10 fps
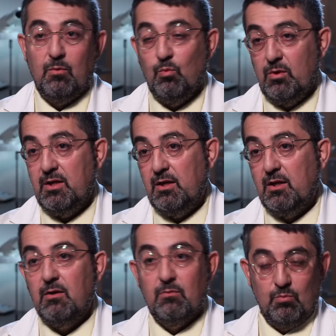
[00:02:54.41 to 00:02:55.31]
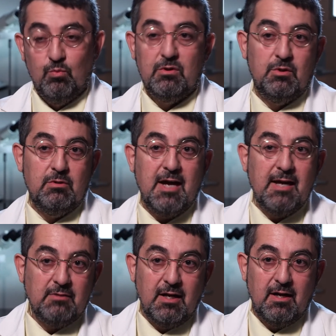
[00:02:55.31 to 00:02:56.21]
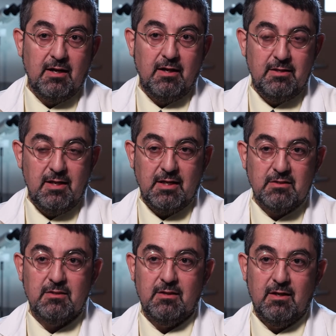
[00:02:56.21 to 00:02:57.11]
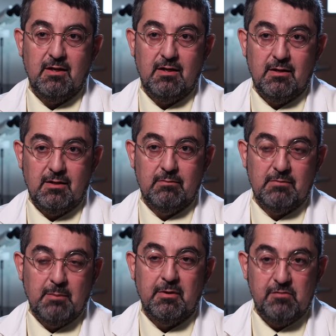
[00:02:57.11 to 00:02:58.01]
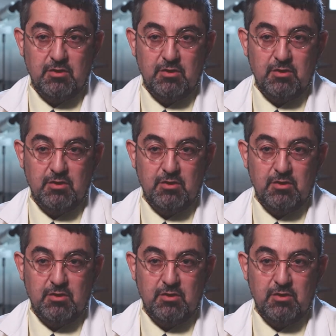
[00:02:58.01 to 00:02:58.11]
we will do that in the next couple of